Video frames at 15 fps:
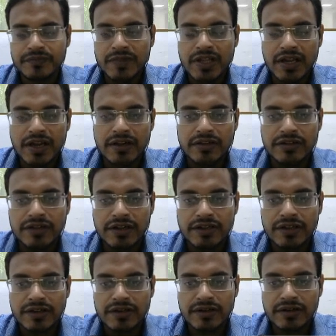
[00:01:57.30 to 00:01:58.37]
and they are
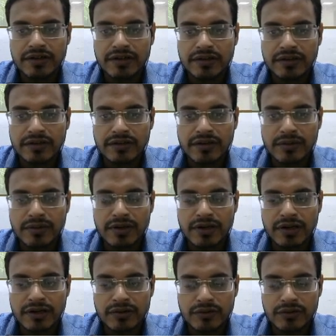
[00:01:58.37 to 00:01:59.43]
the
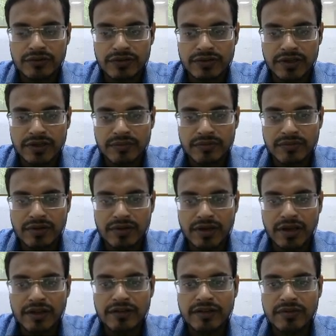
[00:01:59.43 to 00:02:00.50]
numerical control system.
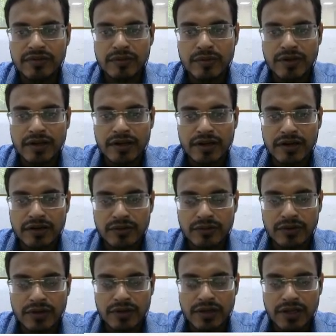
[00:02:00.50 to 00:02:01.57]
NC means numerical
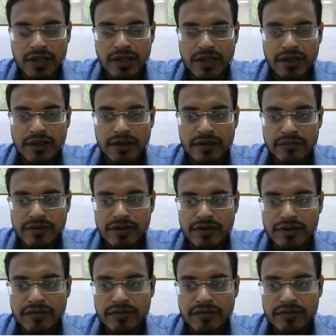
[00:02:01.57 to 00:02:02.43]
control. It